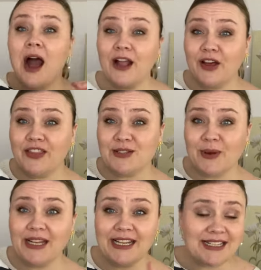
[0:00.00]
I got this
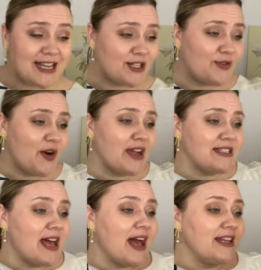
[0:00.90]
one in a size
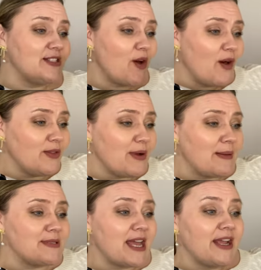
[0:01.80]
4XL and it's on the
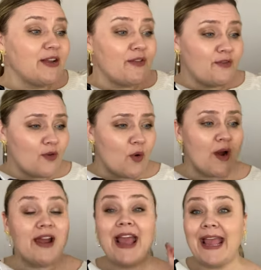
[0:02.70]
website for
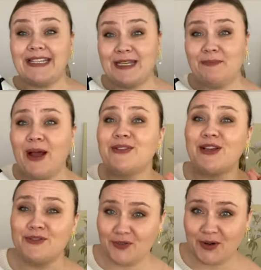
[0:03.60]

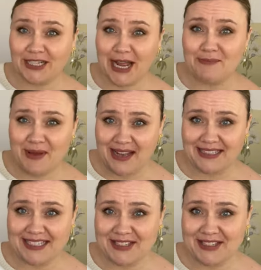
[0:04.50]
£18.49.